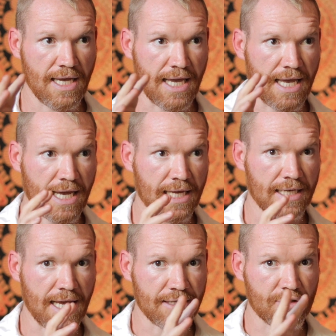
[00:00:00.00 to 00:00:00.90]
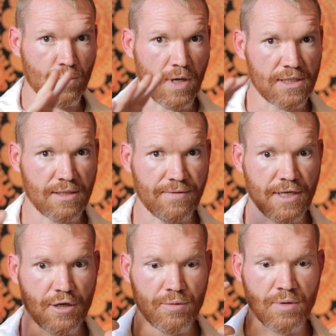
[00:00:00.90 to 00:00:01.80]
And as you watch the
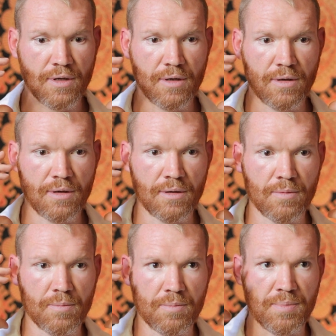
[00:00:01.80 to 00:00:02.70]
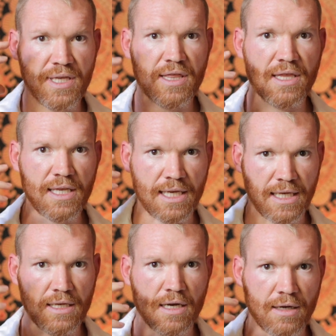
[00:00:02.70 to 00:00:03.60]
video, be
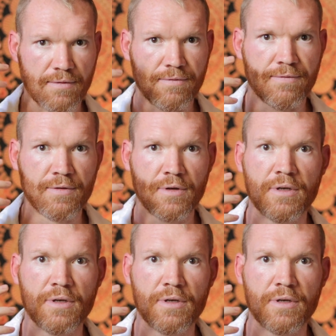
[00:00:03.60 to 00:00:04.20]
thinking of